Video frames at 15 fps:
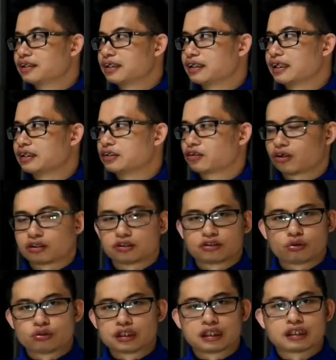and
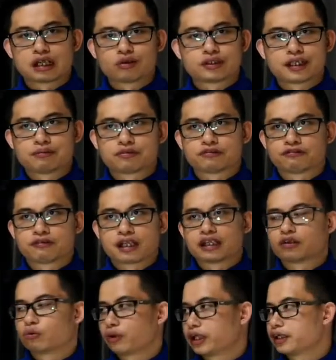don't allow them to fly
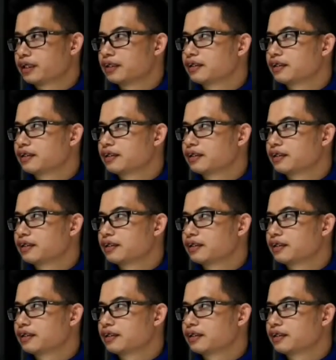away.